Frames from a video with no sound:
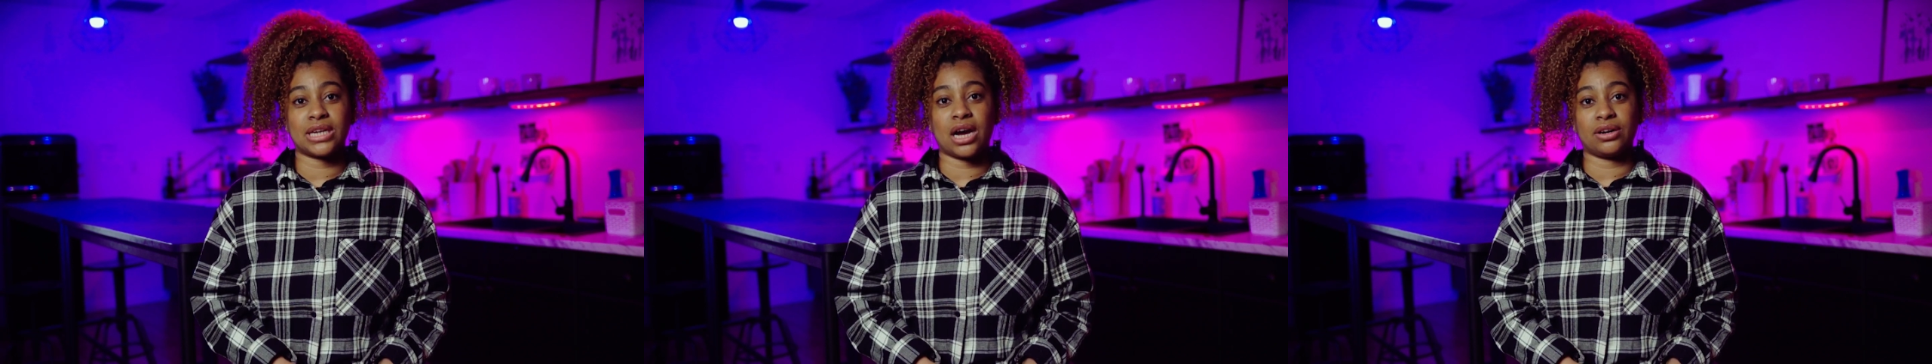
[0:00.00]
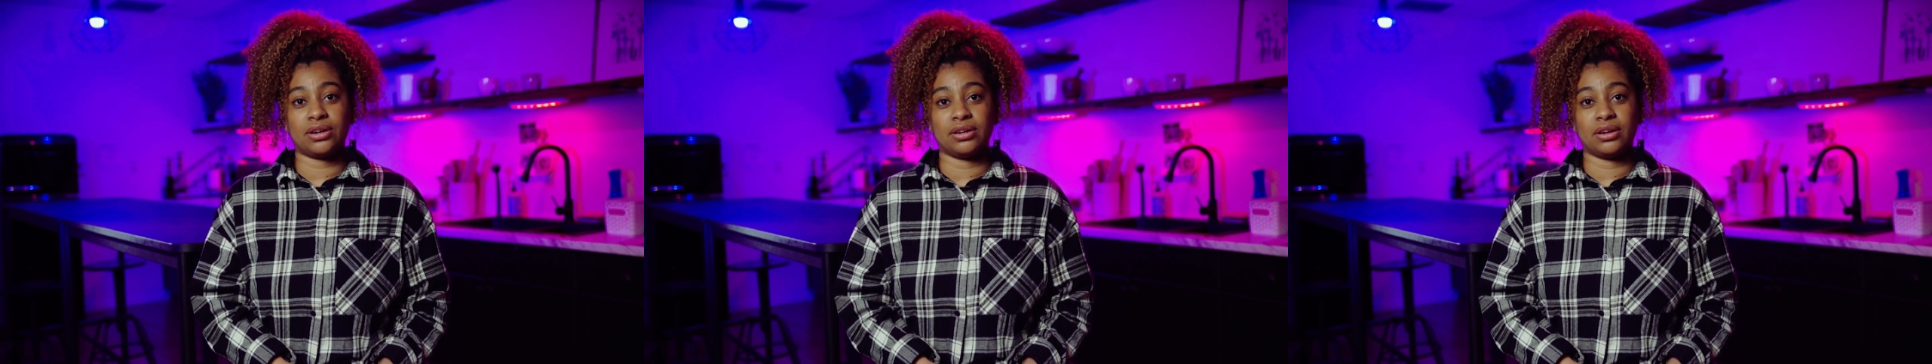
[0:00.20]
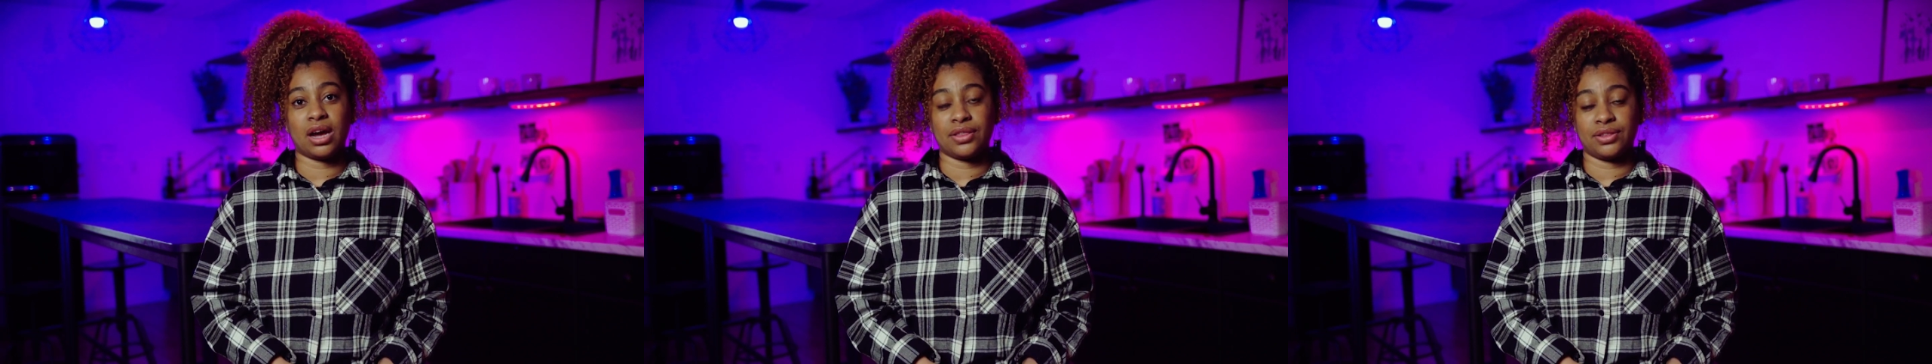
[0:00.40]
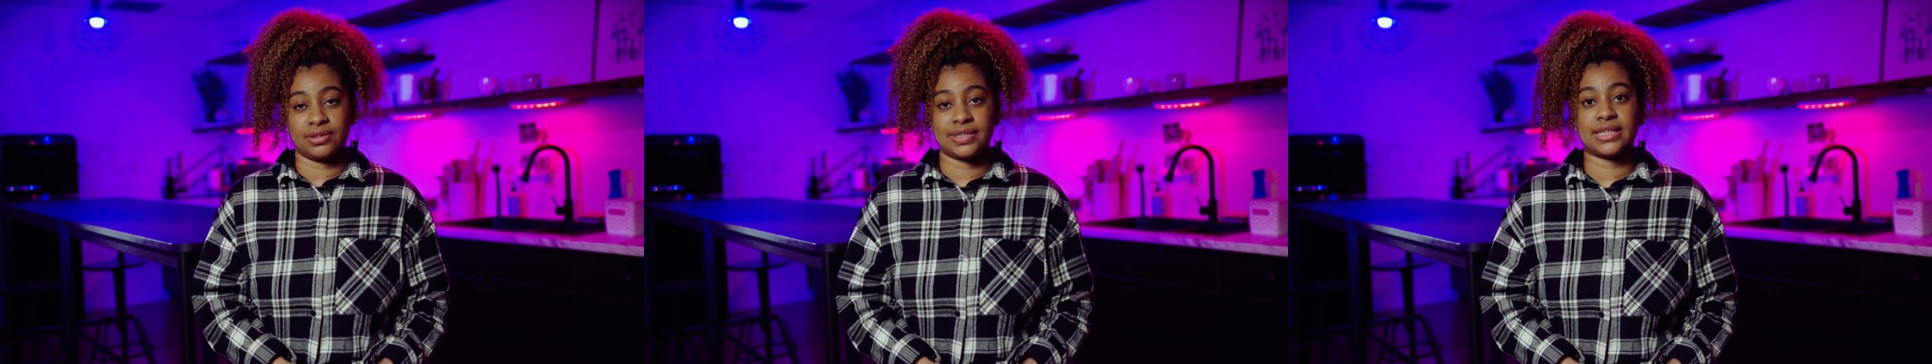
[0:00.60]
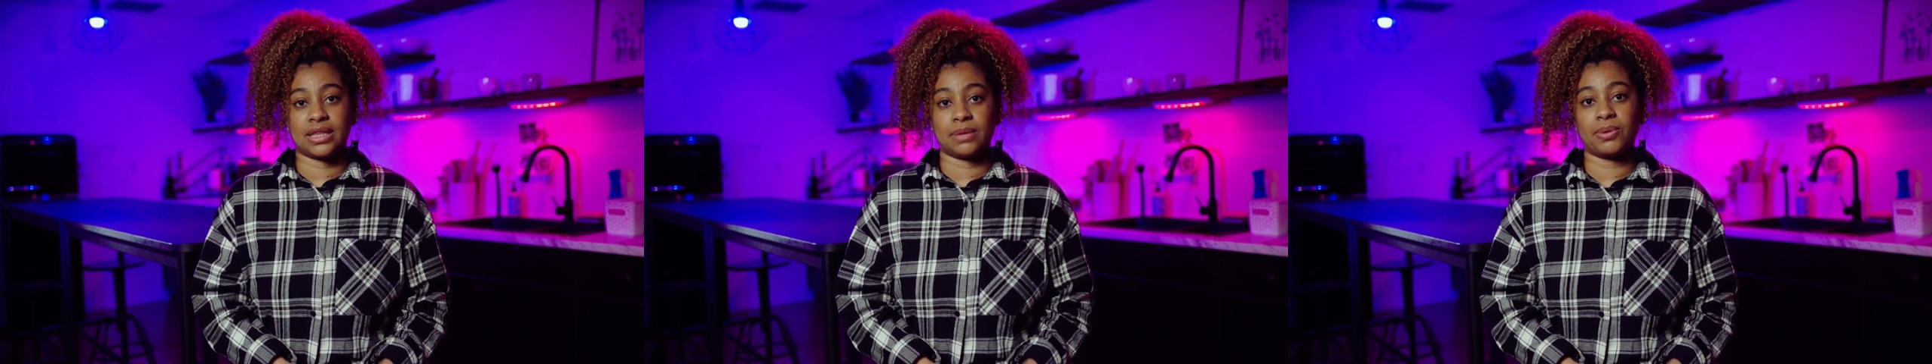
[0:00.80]
not hurt
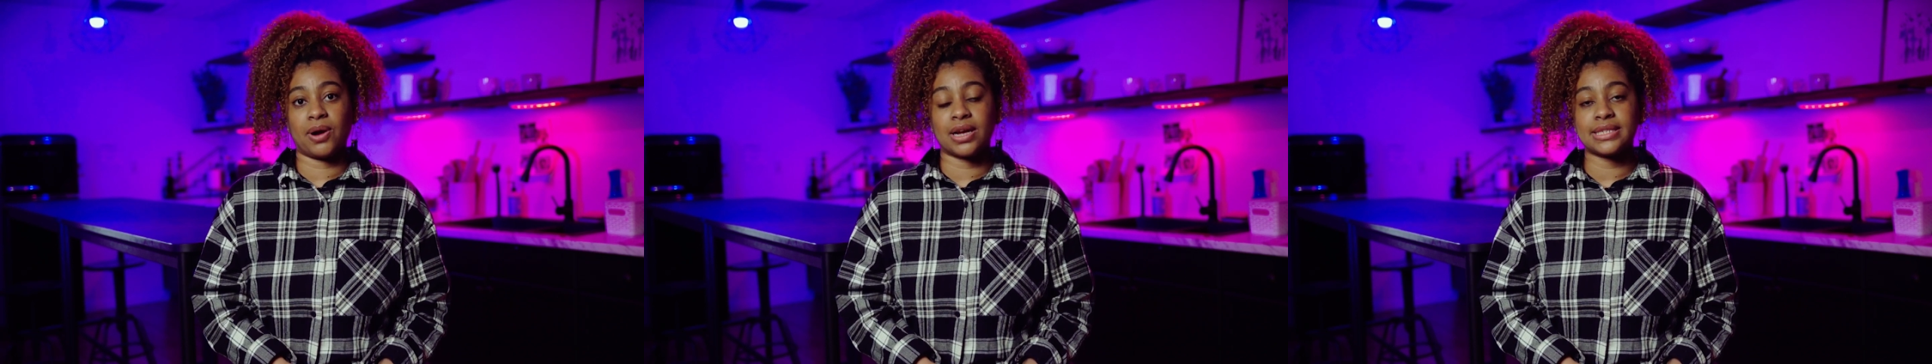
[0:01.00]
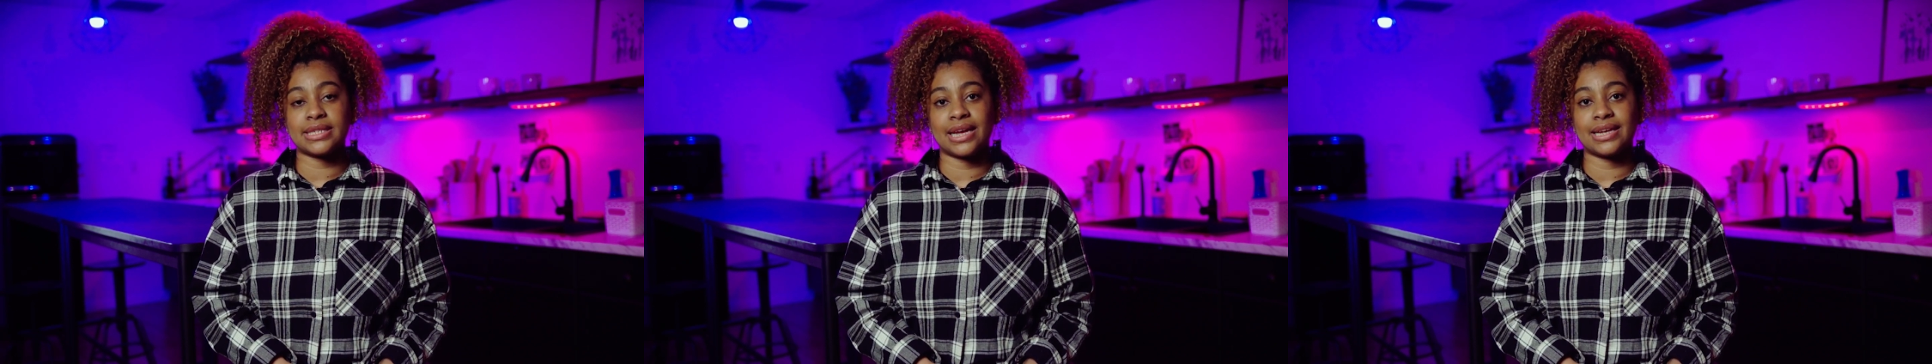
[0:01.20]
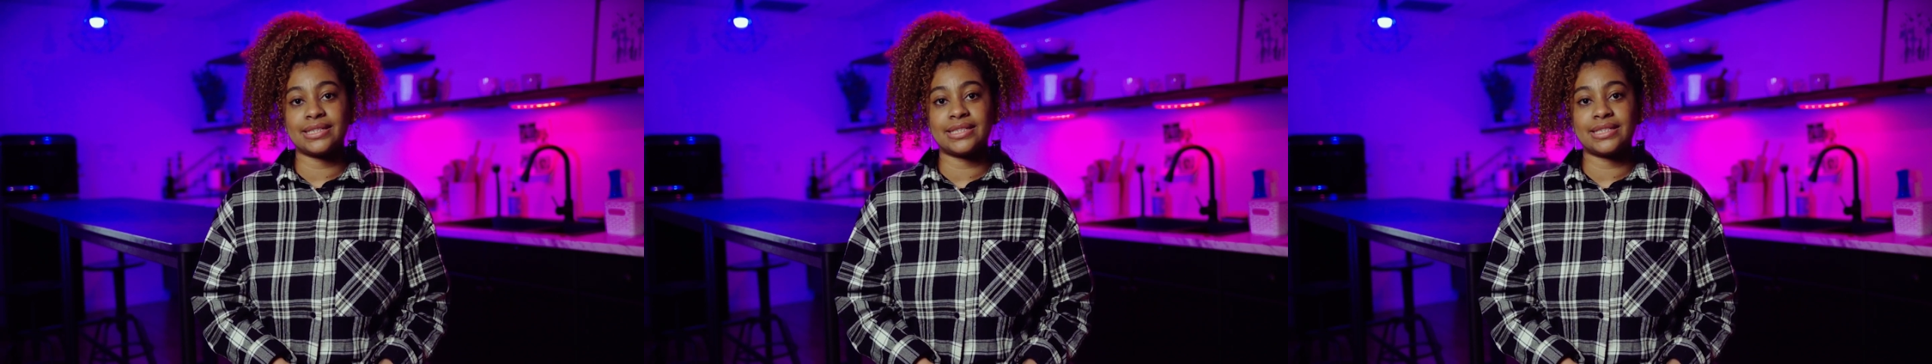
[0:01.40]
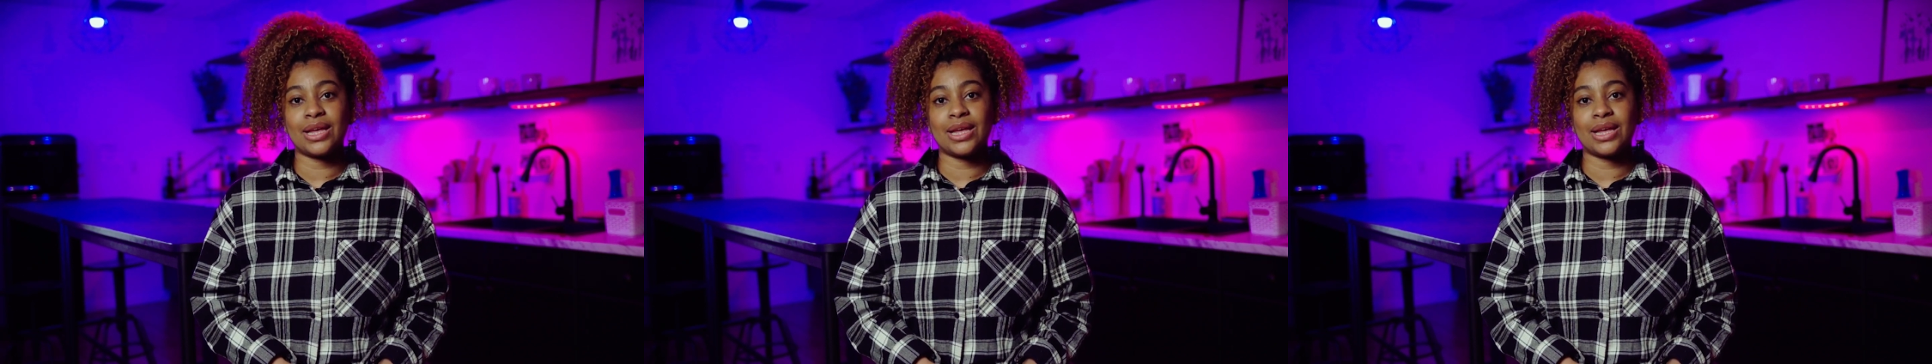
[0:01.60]
others in the process.